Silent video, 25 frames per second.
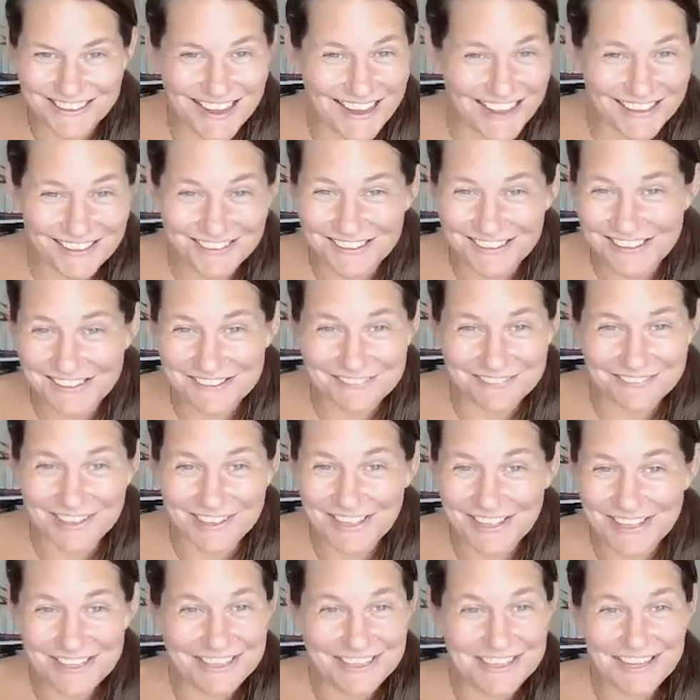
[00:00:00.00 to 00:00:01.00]
I love
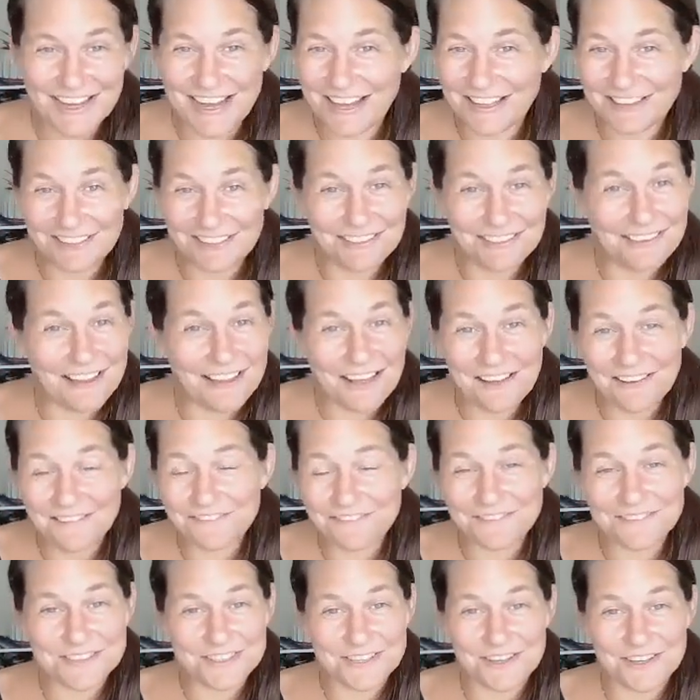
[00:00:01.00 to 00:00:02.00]
I
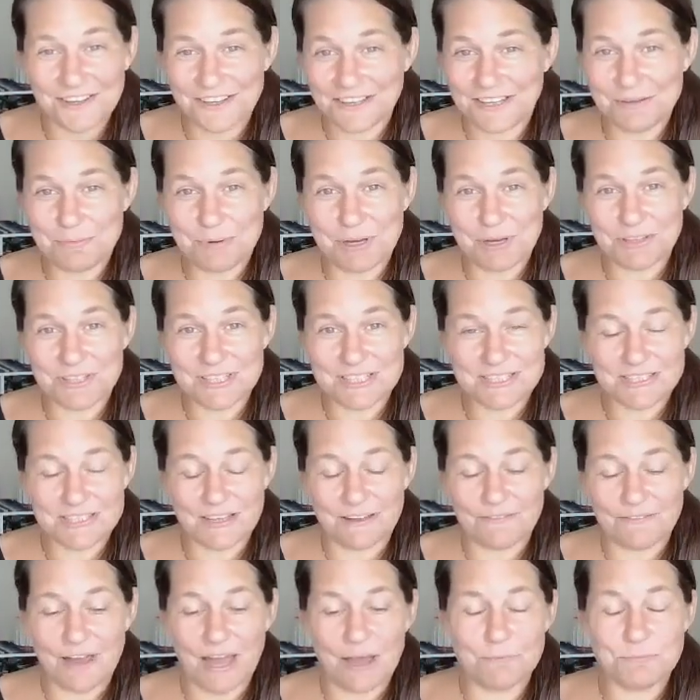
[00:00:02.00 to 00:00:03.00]
love talking about this
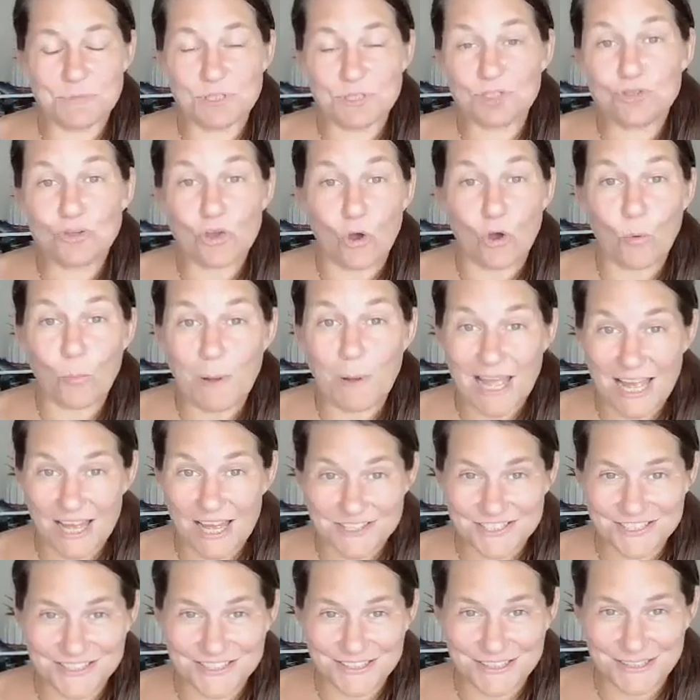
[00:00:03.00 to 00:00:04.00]
stuff. I'm so
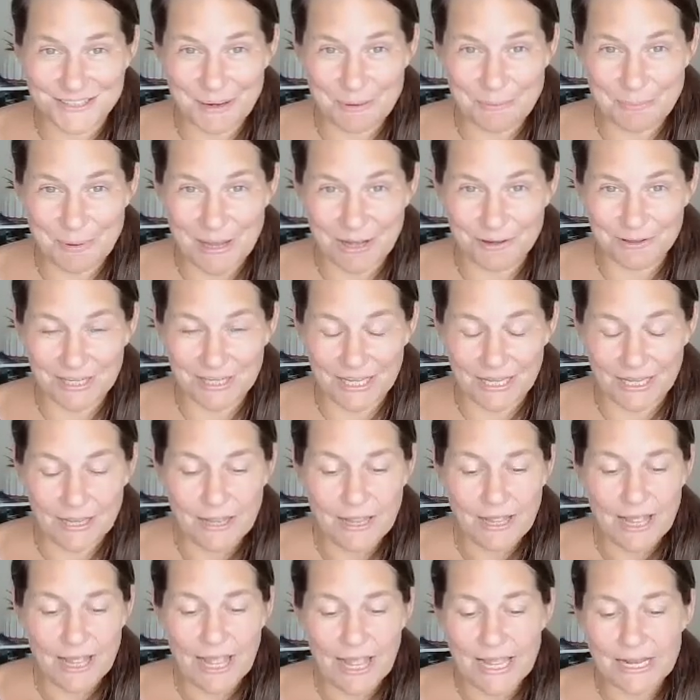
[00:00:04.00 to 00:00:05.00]
passionate about it.
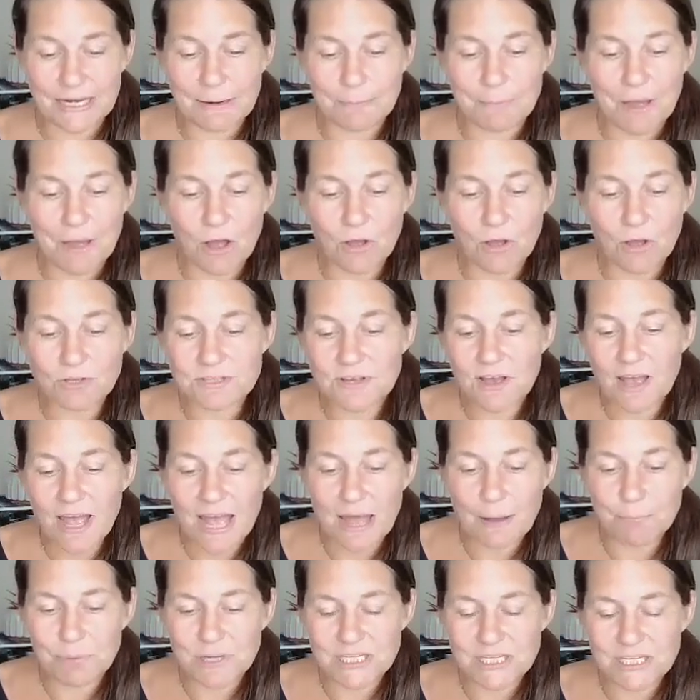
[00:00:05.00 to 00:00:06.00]
And I'm also
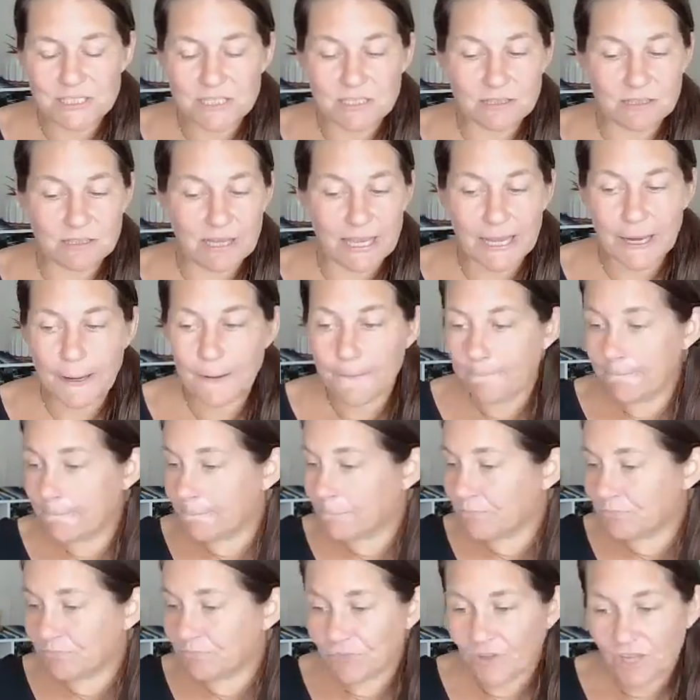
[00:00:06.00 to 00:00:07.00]
happy to like
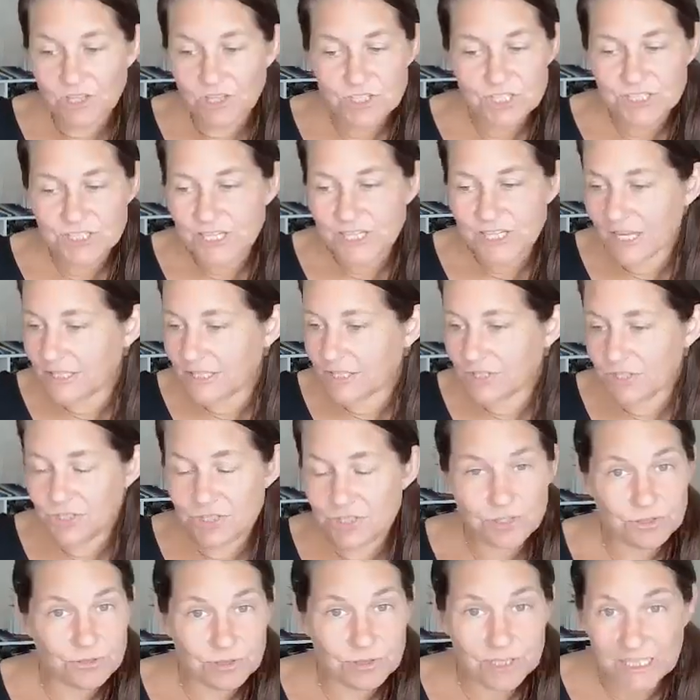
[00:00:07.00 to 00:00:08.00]
just kind of
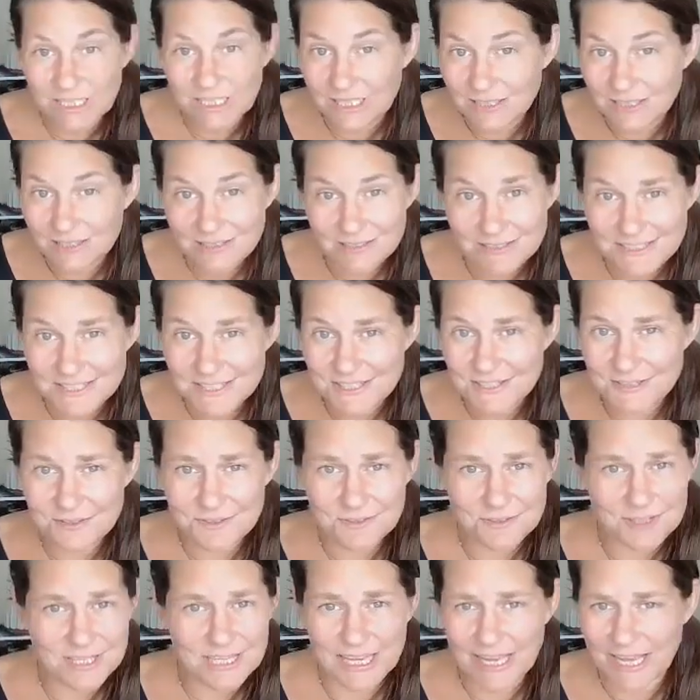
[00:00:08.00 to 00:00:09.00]
tune in
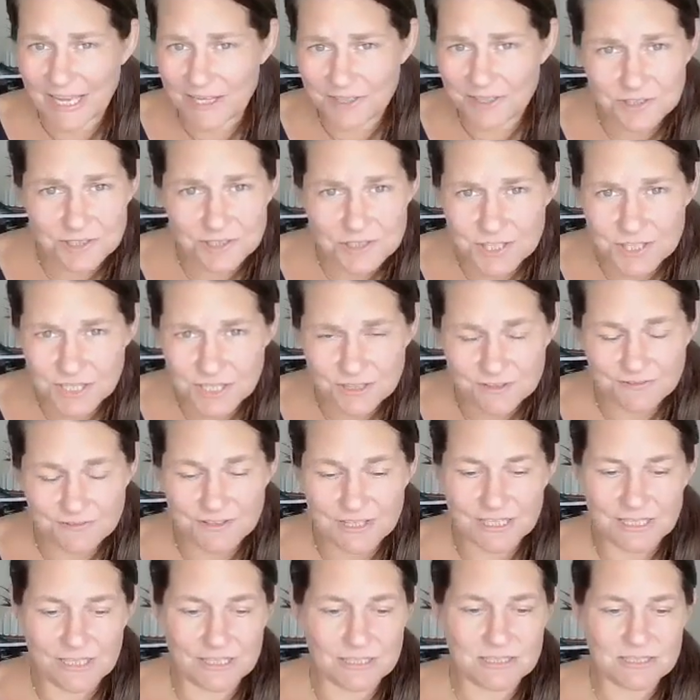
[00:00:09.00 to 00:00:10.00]
to the energy of
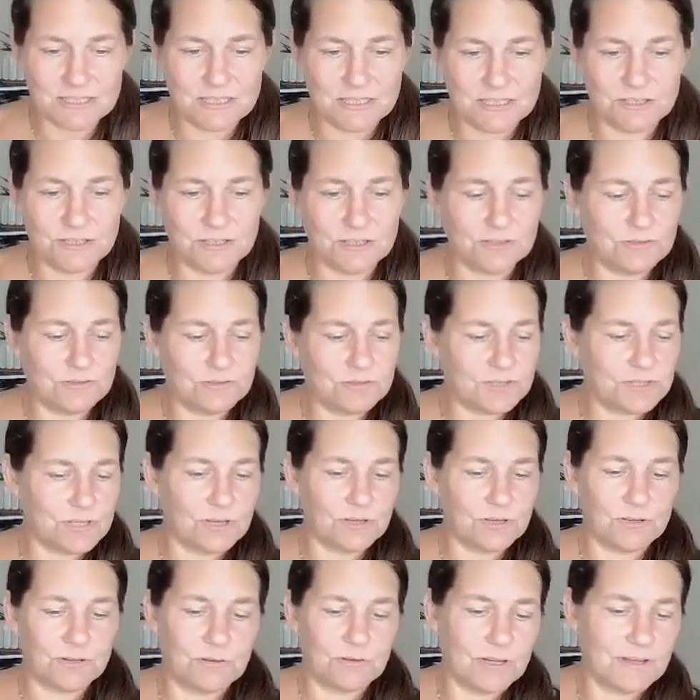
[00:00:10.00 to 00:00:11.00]
things, you know?
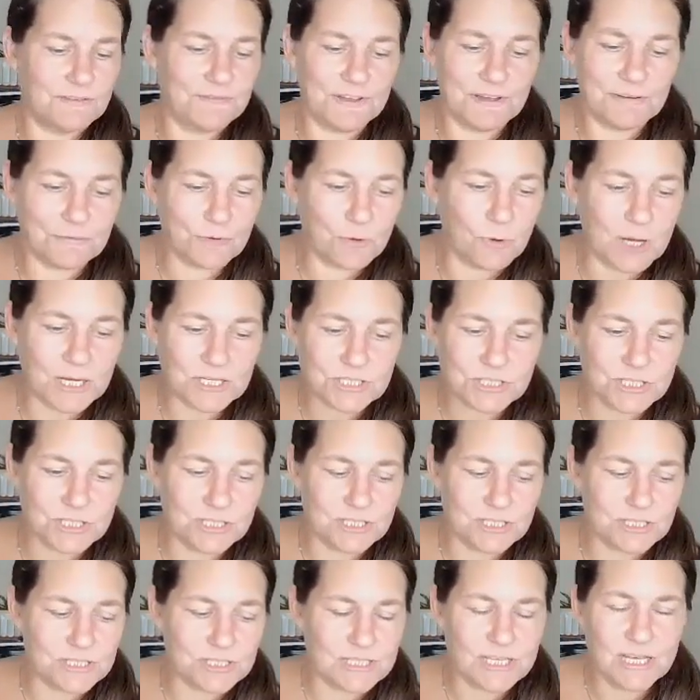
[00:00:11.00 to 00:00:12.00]
So if you have
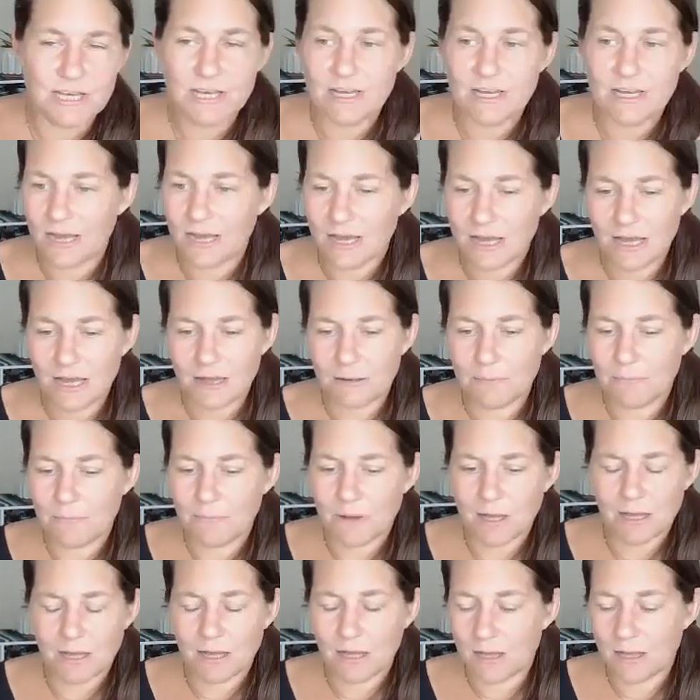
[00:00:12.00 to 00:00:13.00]
questions
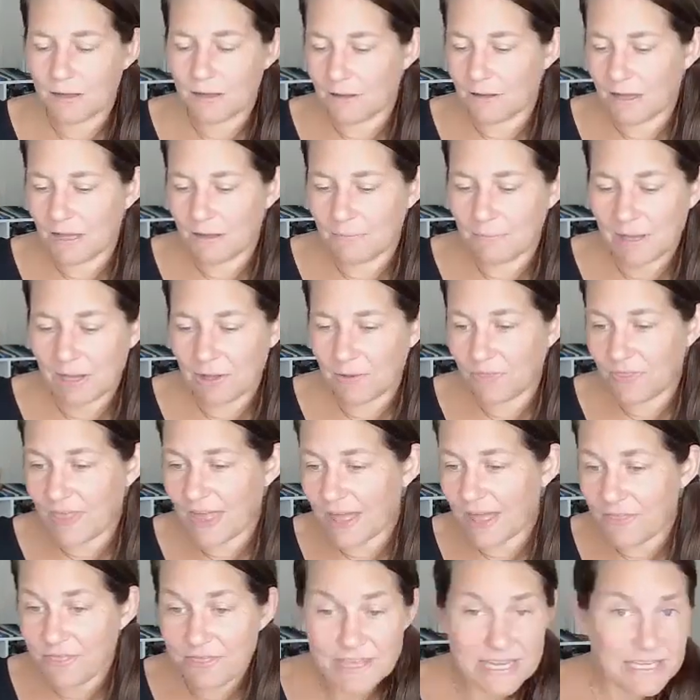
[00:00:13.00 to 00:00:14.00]
about
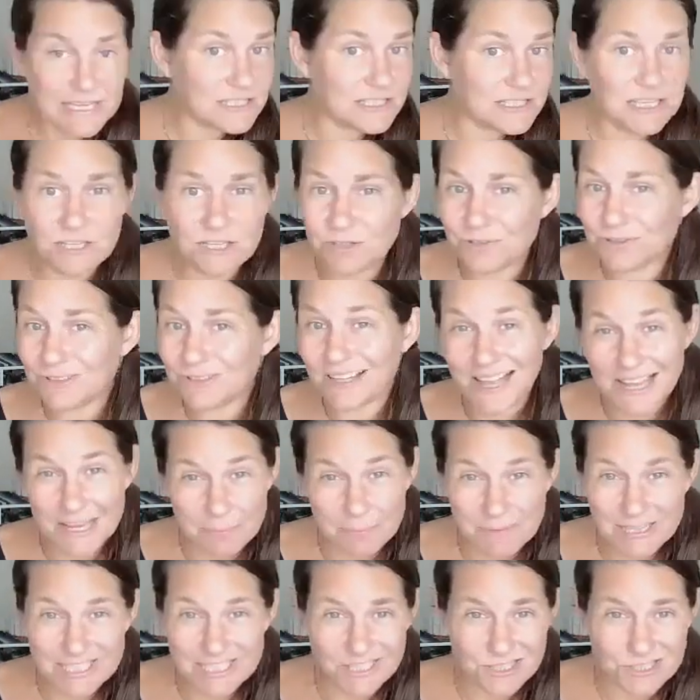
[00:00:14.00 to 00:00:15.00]
that, things that you'd like
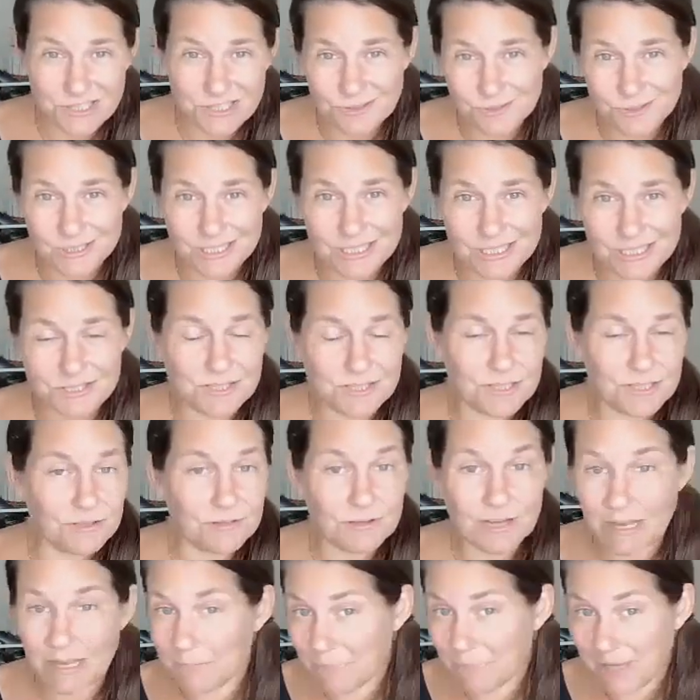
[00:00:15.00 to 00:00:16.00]
me to tune into
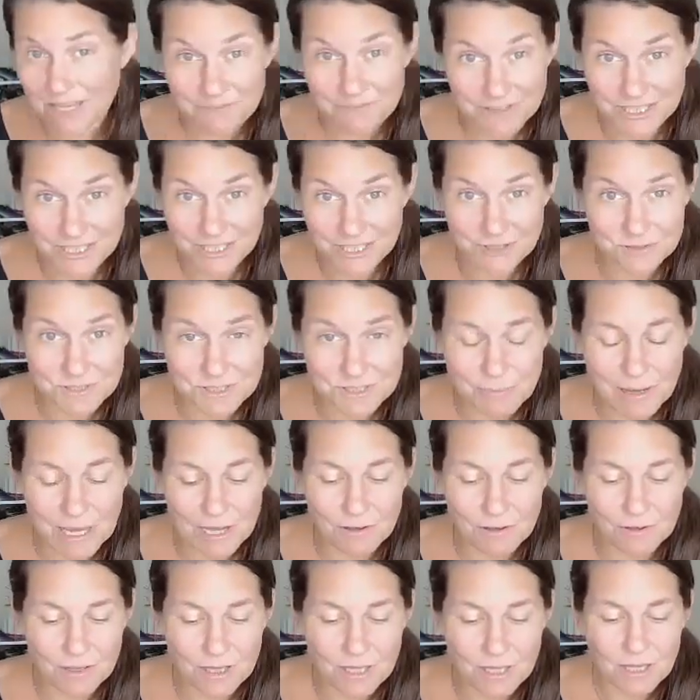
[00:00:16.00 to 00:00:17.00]
and make videos
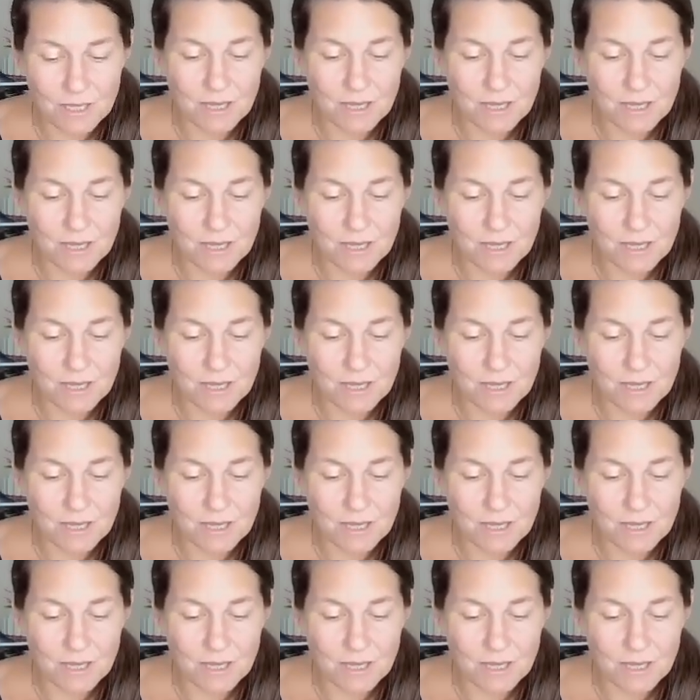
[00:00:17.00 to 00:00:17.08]
about,